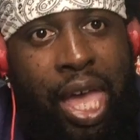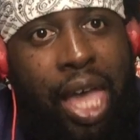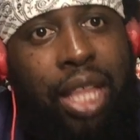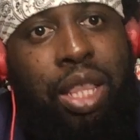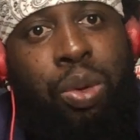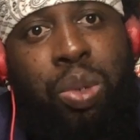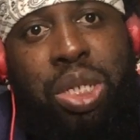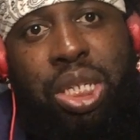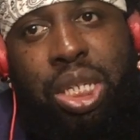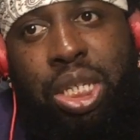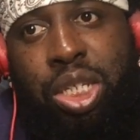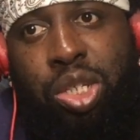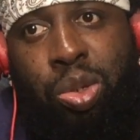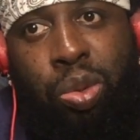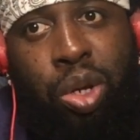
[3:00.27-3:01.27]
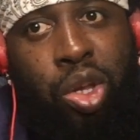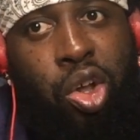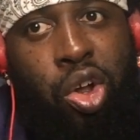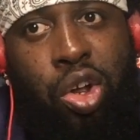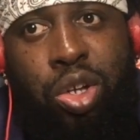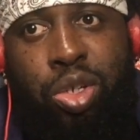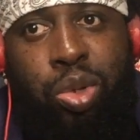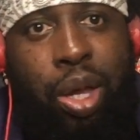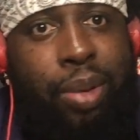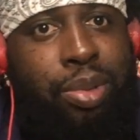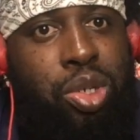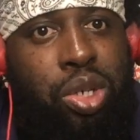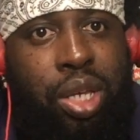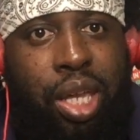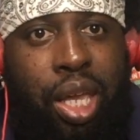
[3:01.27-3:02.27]
And then we see these two little girls who are able
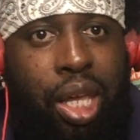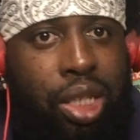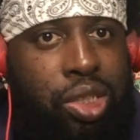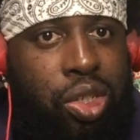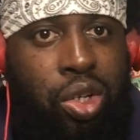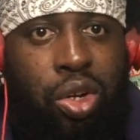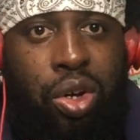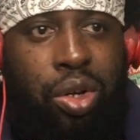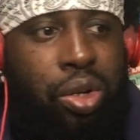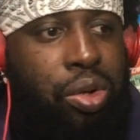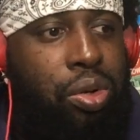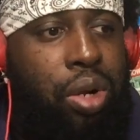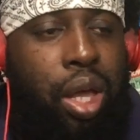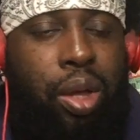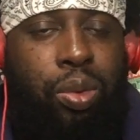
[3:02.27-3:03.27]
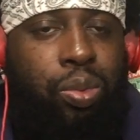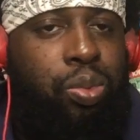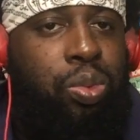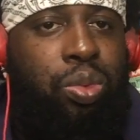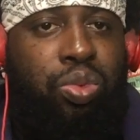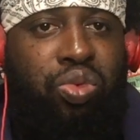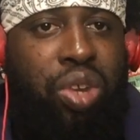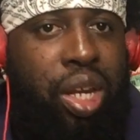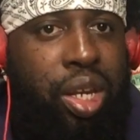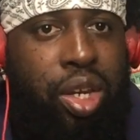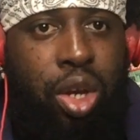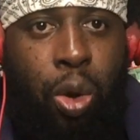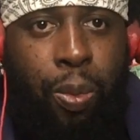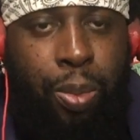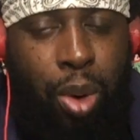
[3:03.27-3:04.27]
to catch her, like really
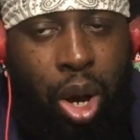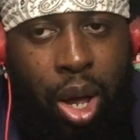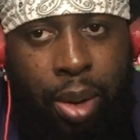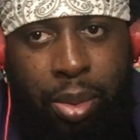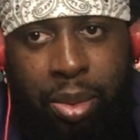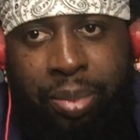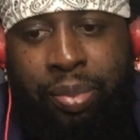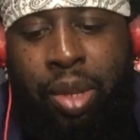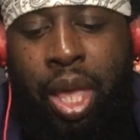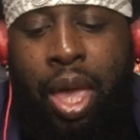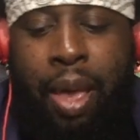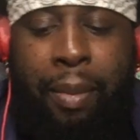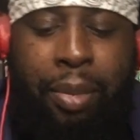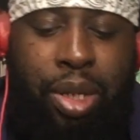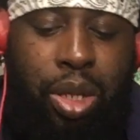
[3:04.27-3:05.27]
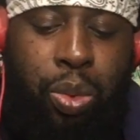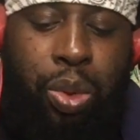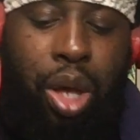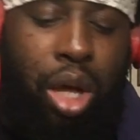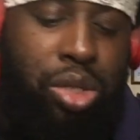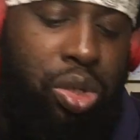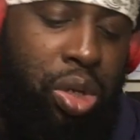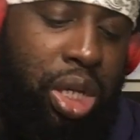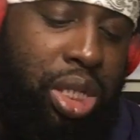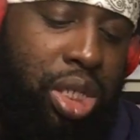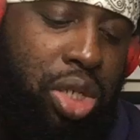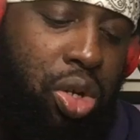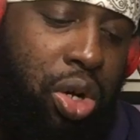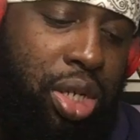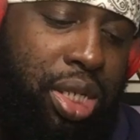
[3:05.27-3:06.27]
no problem. But then we also get to
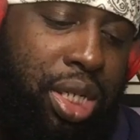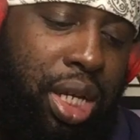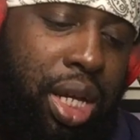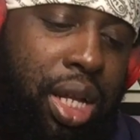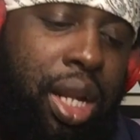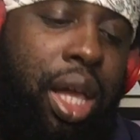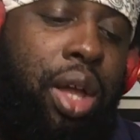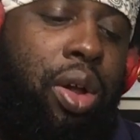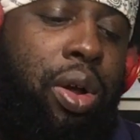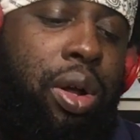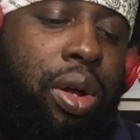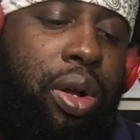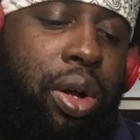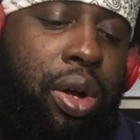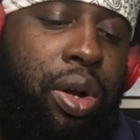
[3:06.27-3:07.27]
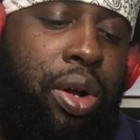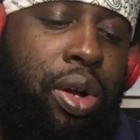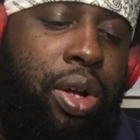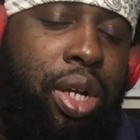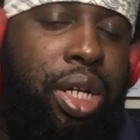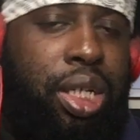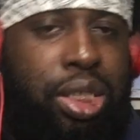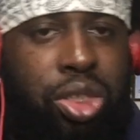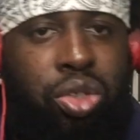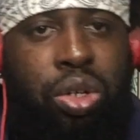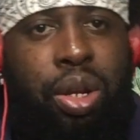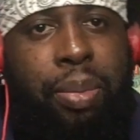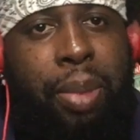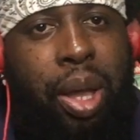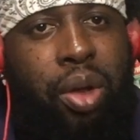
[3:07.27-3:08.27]
start seeing like her history in
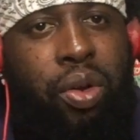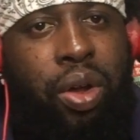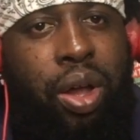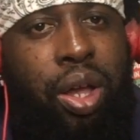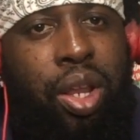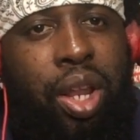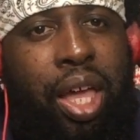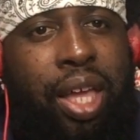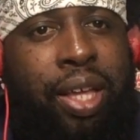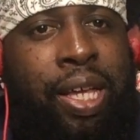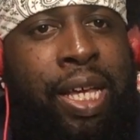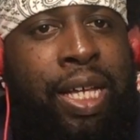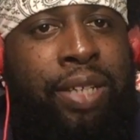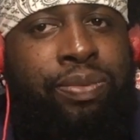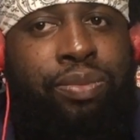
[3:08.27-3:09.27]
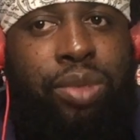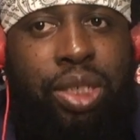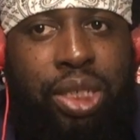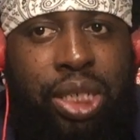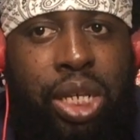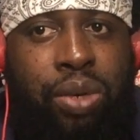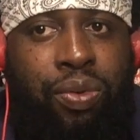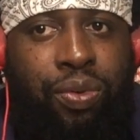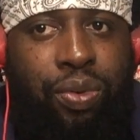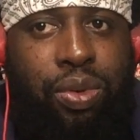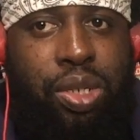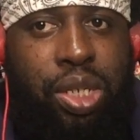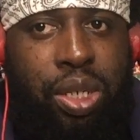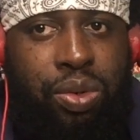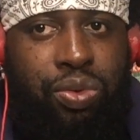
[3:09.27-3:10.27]
the background, like she
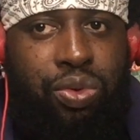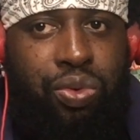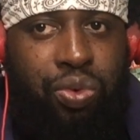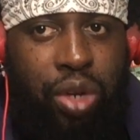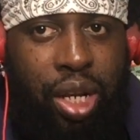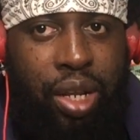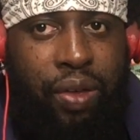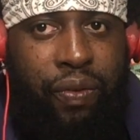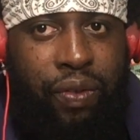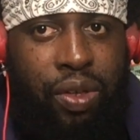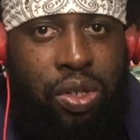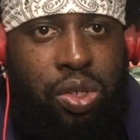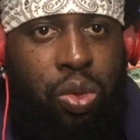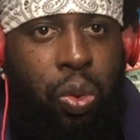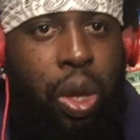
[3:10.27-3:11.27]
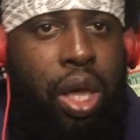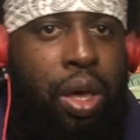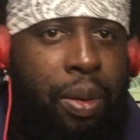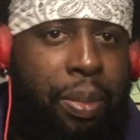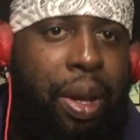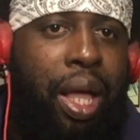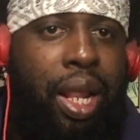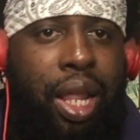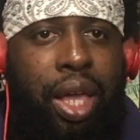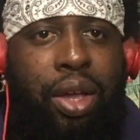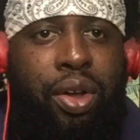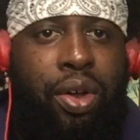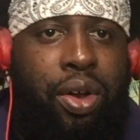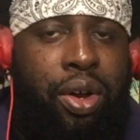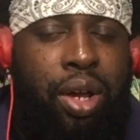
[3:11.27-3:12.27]
really feels a way about like
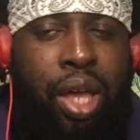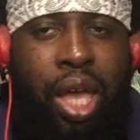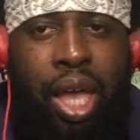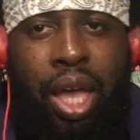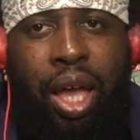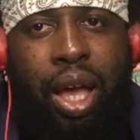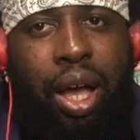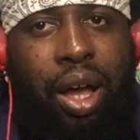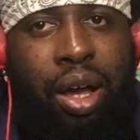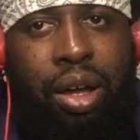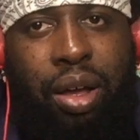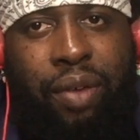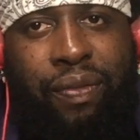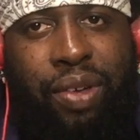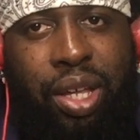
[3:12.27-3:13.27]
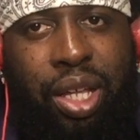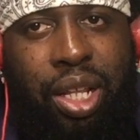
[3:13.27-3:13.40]
her it's